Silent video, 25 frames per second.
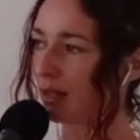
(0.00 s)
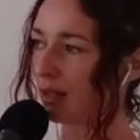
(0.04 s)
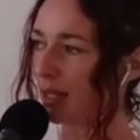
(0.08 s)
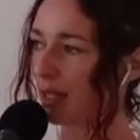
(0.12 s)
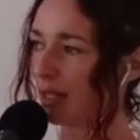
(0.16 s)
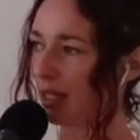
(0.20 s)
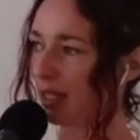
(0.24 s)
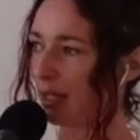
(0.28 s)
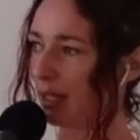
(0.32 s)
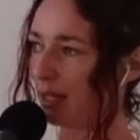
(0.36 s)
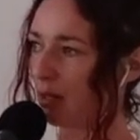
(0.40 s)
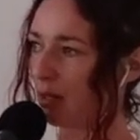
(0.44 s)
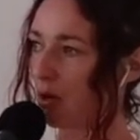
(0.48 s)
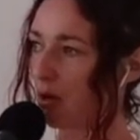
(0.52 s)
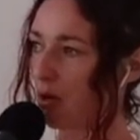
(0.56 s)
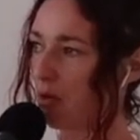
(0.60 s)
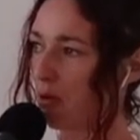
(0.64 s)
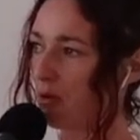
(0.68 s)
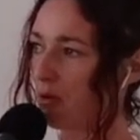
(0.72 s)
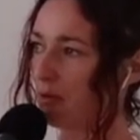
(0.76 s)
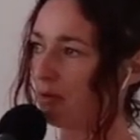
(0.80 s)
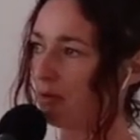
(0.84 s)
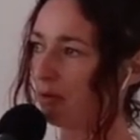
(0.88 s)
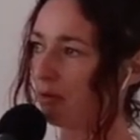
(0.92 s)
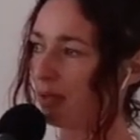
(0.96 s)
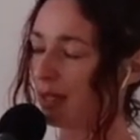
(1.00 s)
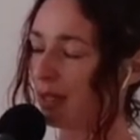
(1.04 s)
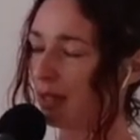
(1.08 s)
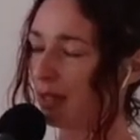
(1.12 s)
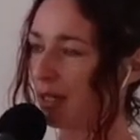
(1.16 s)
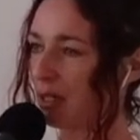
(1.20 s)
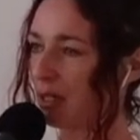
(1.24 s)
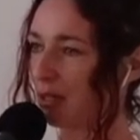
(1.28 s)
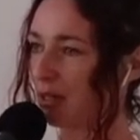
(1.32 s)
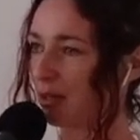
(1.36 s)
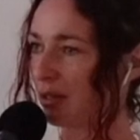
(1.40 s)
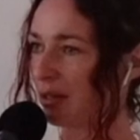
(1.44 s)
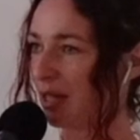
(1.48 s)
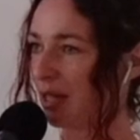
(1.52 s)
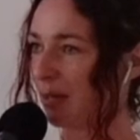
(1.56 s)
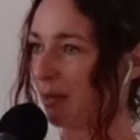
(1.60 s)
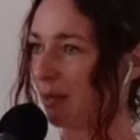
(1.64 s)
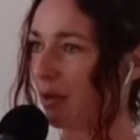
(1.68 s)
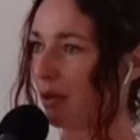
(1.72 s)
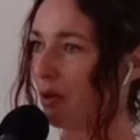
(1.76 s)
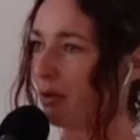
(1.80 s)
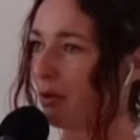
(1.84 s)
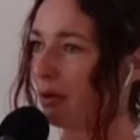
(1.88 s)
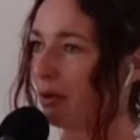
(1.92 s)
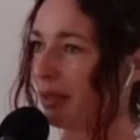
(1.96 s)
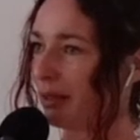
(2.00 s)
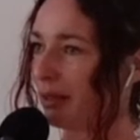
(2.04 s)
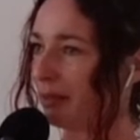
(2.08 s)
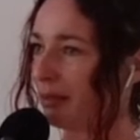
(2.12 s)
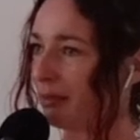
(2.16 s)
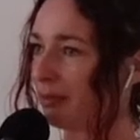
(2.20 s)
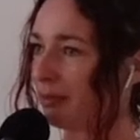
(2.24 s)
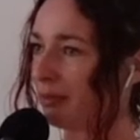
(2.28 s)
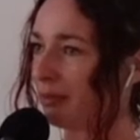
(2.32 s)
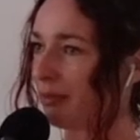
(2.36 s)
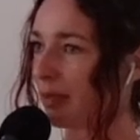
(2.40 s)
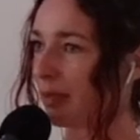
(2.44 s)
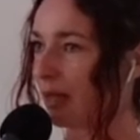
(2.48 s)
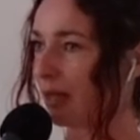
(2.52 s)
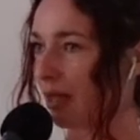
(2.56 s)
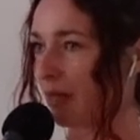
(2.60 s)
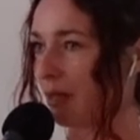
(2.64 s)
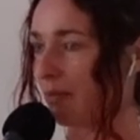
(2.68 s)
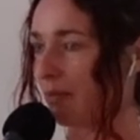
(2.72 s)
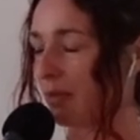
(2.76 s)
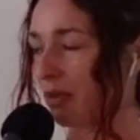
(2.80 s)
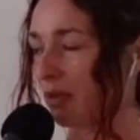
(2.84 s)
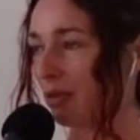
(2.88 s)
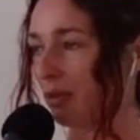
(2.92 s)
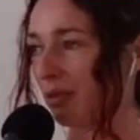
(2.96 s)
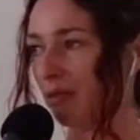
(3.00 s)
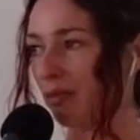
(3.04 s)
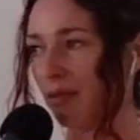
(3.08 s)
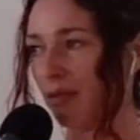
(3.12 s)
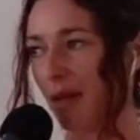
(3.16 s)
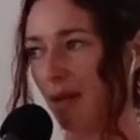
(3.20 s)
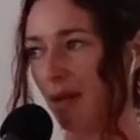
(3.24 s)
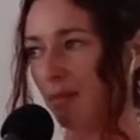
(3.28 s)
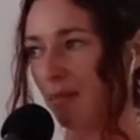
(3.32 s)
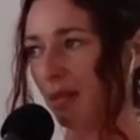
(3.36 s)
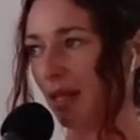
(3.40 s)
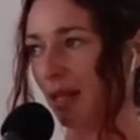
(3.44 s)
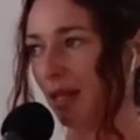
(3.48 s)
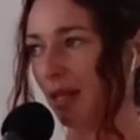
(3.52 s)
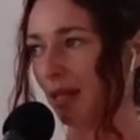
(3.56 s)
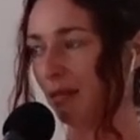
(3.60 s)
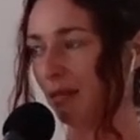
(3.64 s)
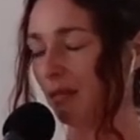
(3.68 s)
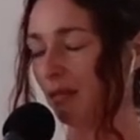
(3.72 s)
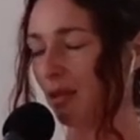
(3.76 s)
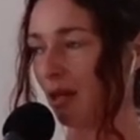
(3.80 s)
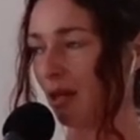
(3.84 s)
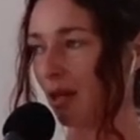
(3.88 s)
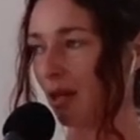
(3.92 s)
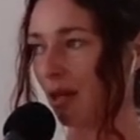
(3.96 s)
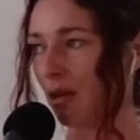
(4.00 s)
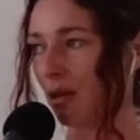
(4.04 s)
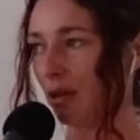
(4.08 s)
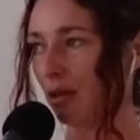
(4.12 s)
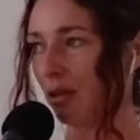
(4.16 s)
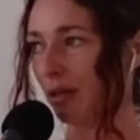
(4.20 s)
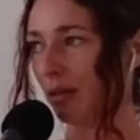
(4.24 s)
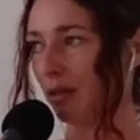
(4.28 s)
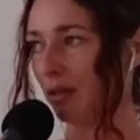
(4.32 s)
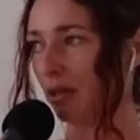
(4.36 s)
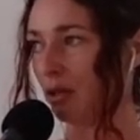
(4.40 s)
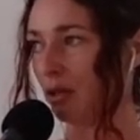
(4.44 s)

I let it go and I just keep going. And I build a family. I call it a